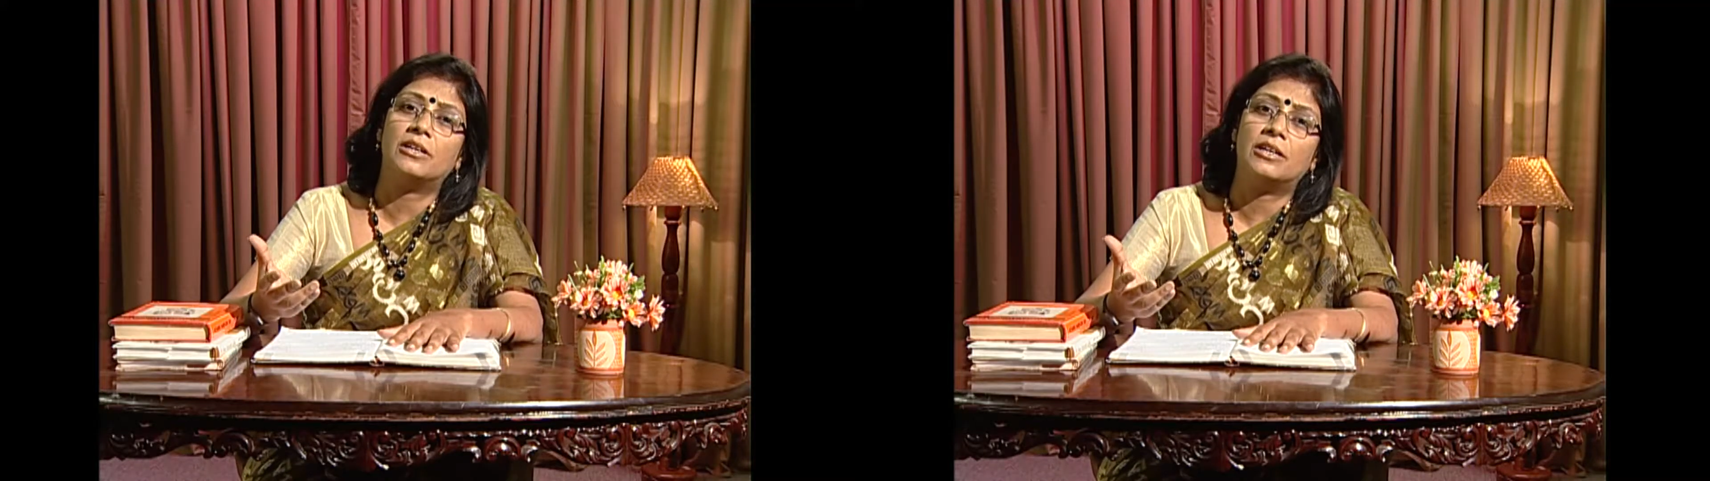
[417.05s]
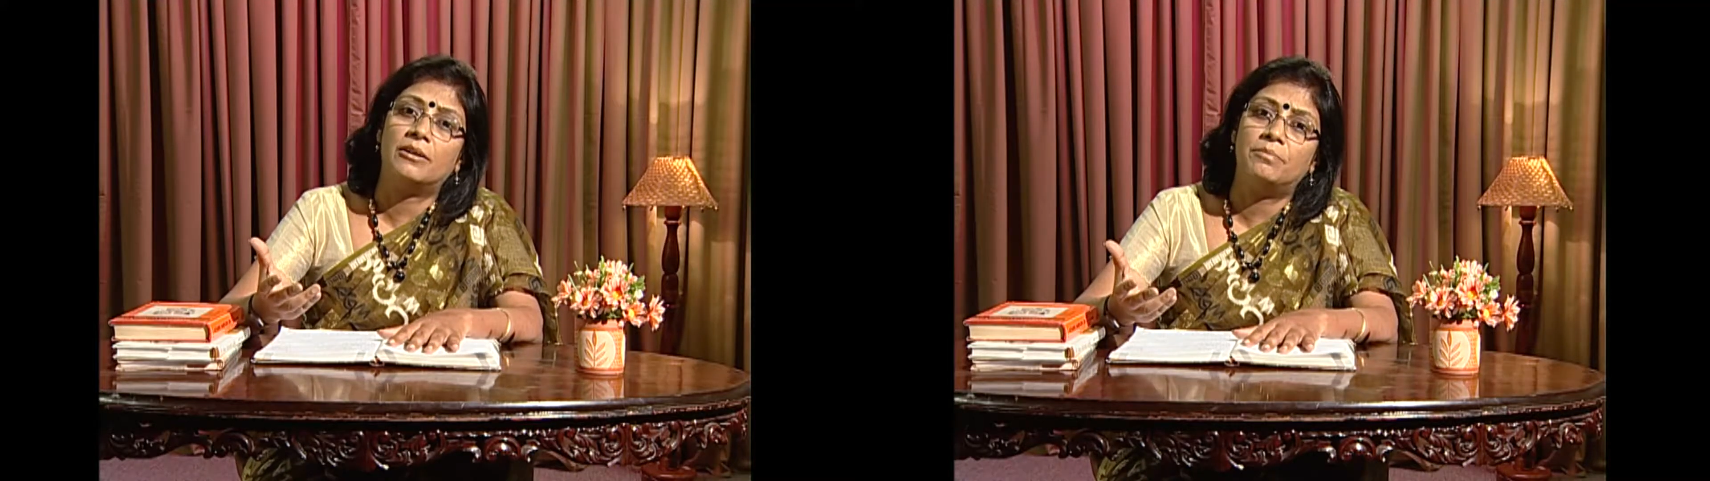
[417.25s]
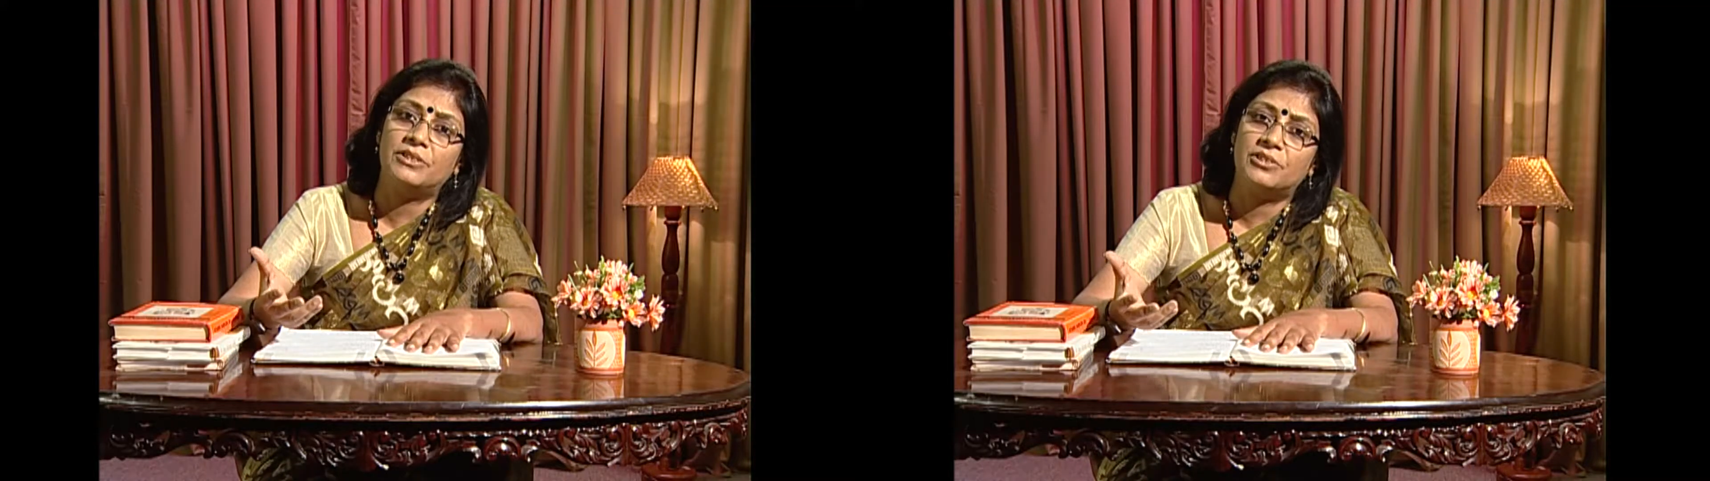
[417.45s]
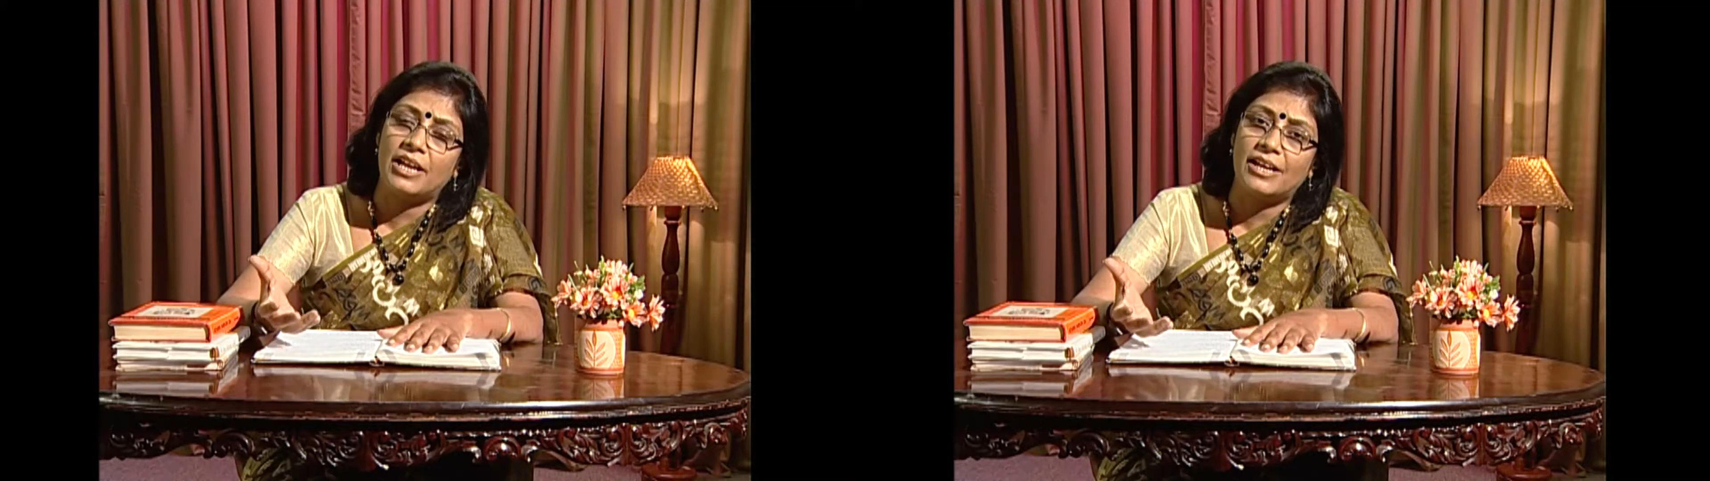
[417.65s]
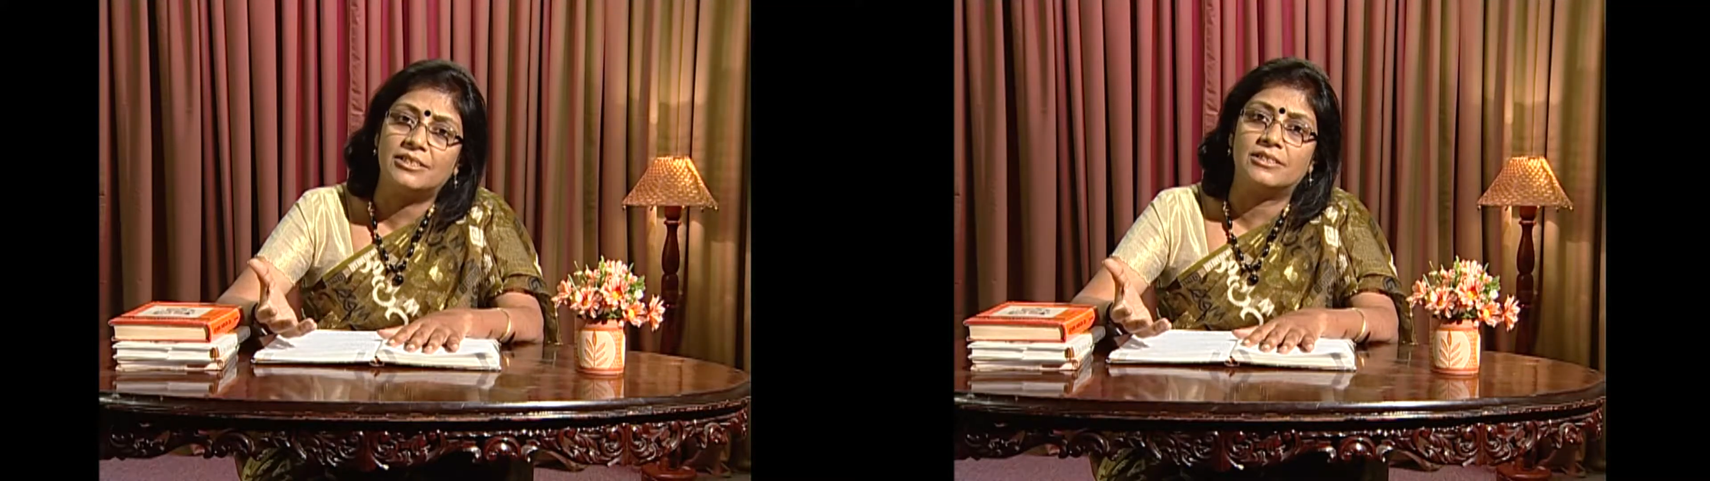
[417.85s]
a bit
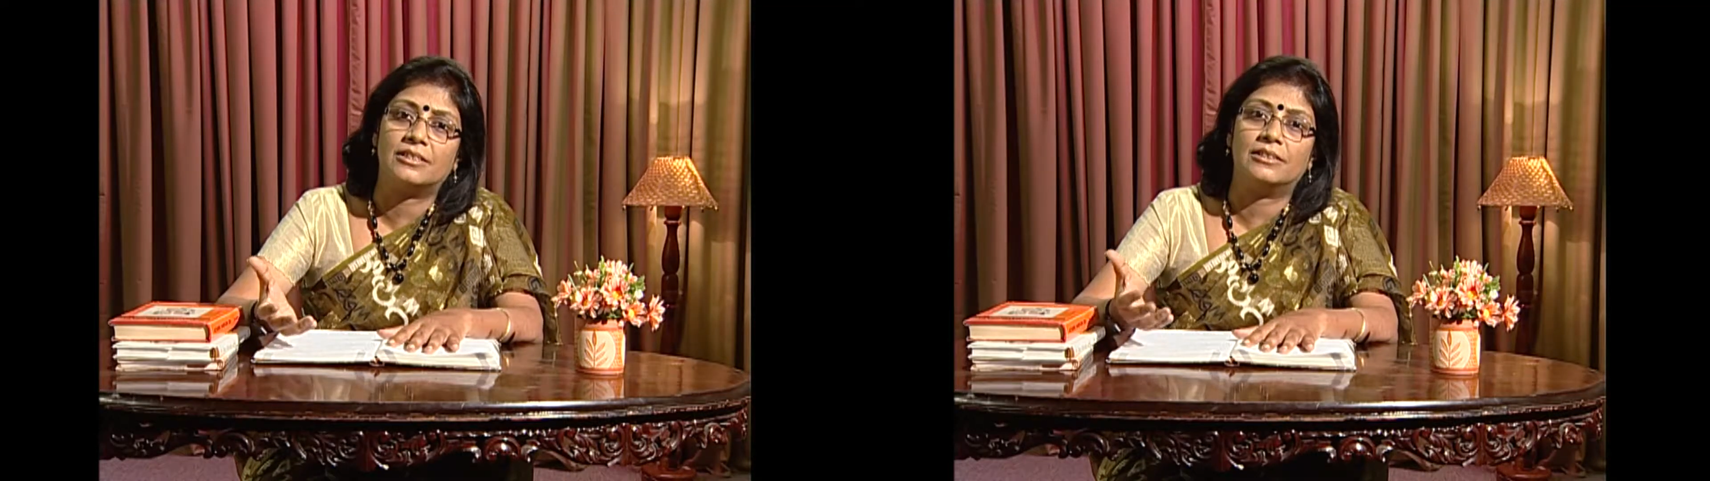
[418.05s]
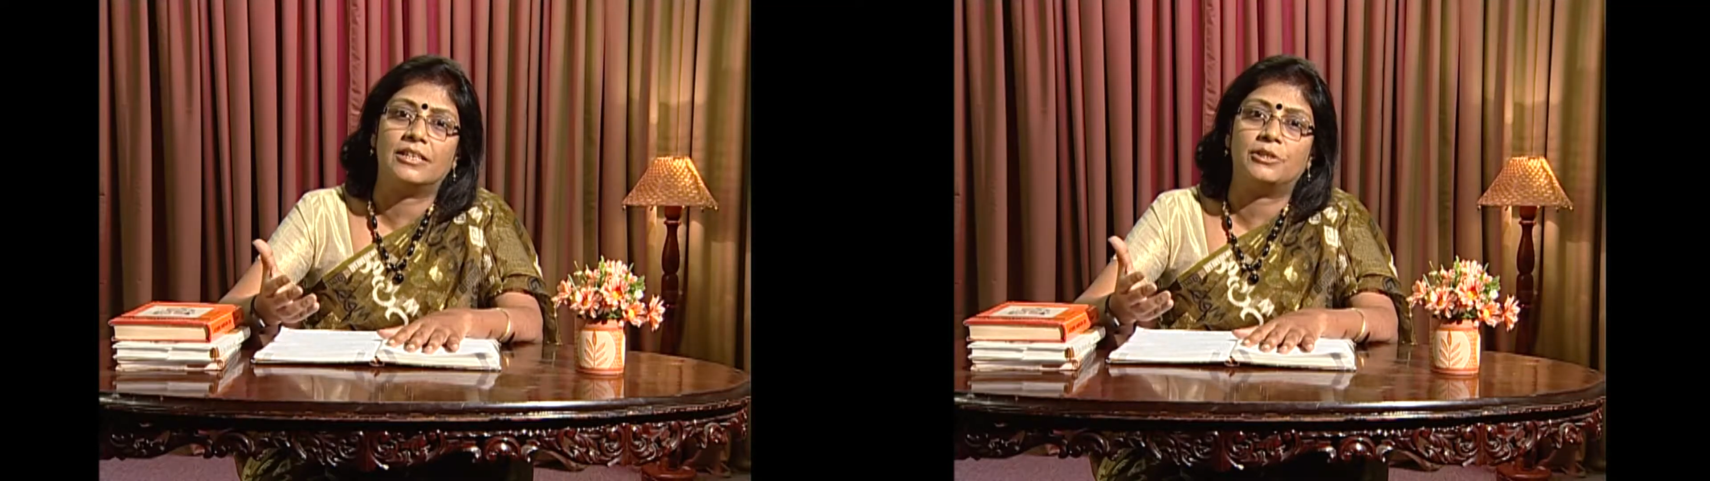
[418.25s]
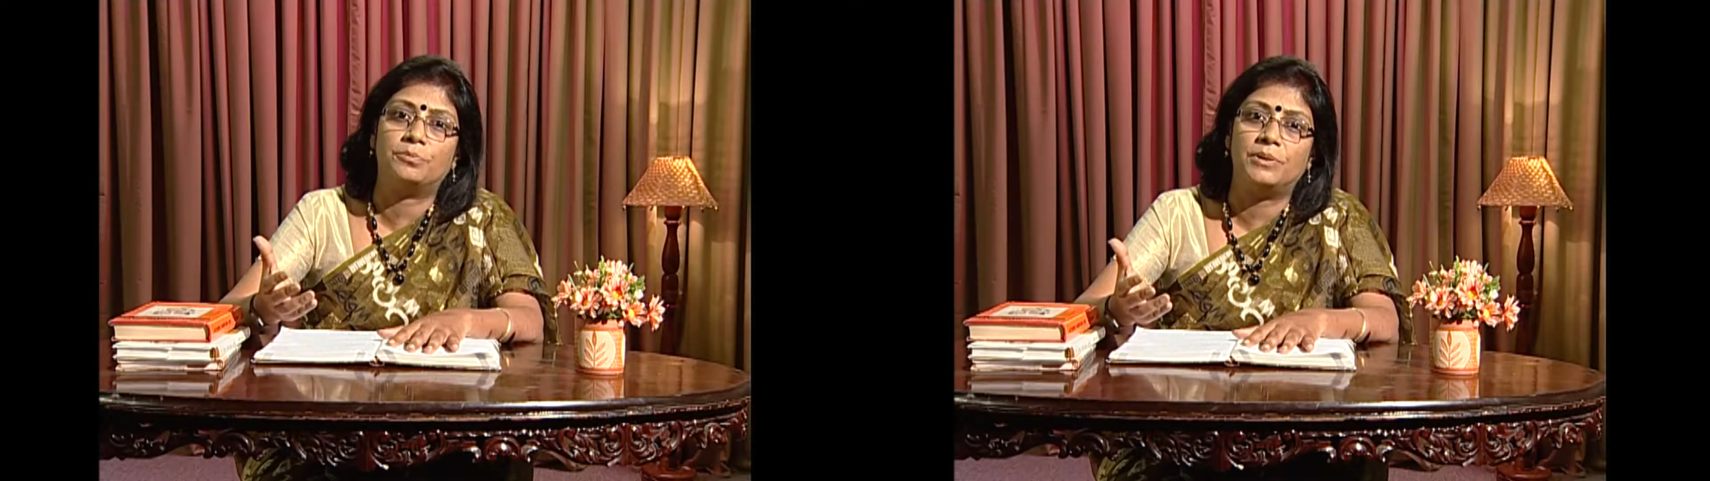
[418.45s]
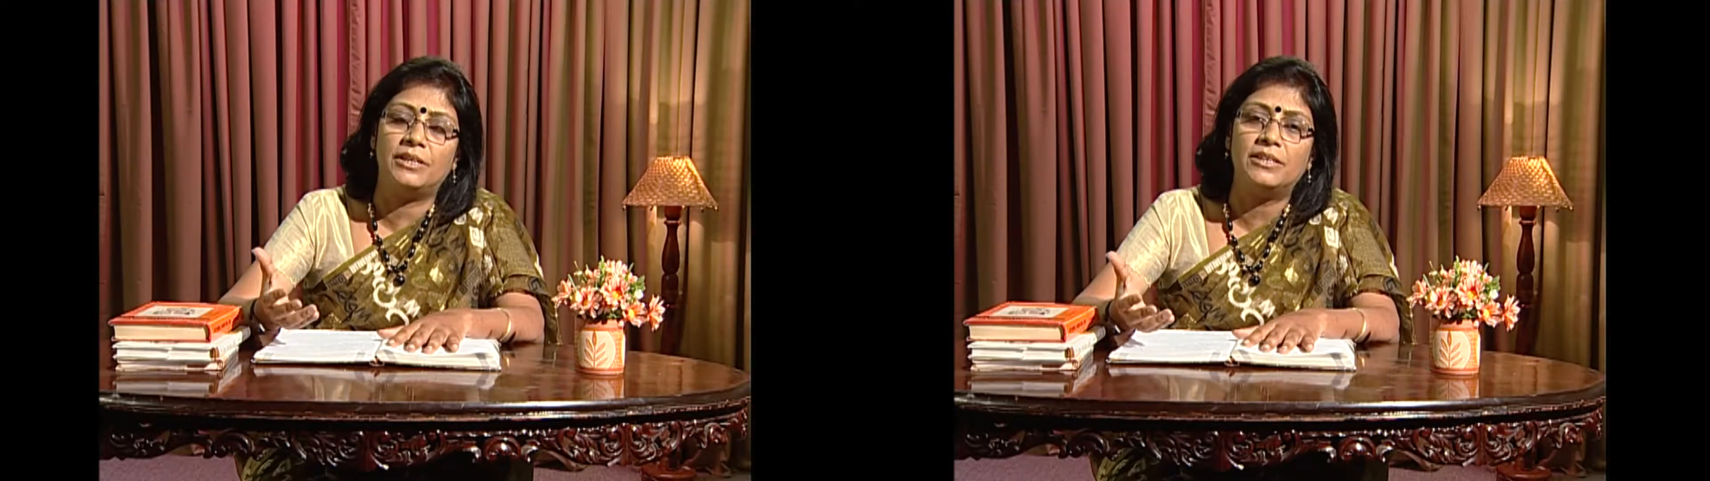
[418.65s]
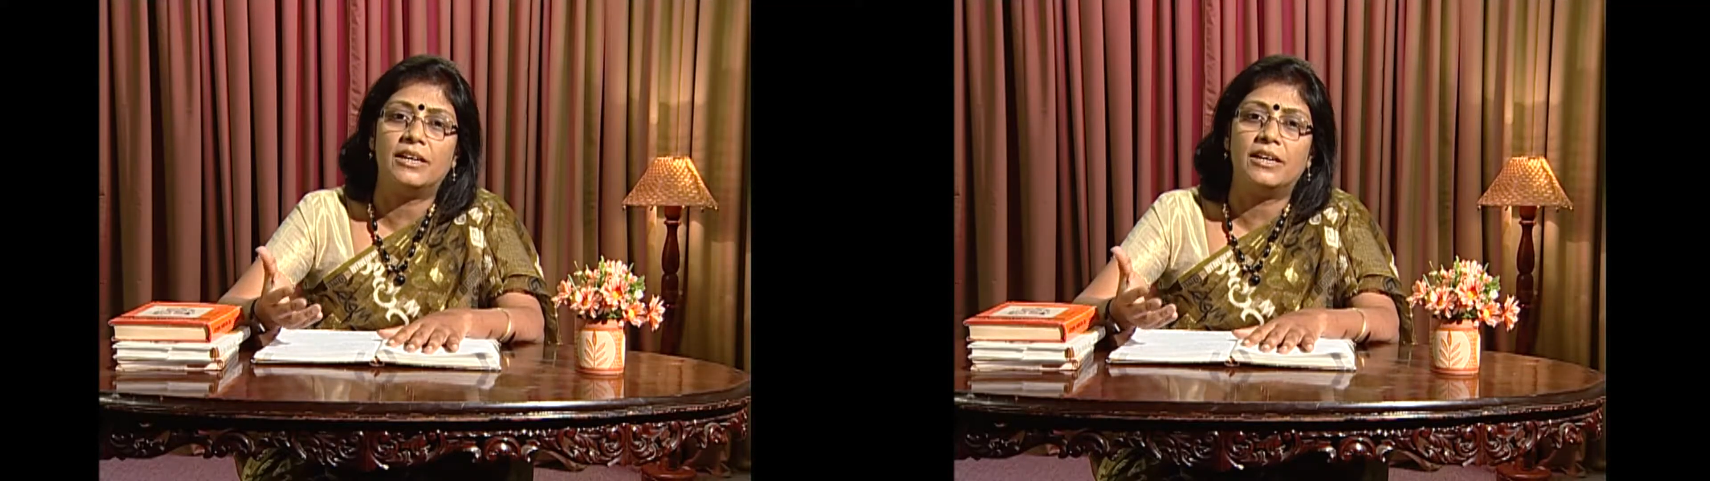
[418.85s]
natural that being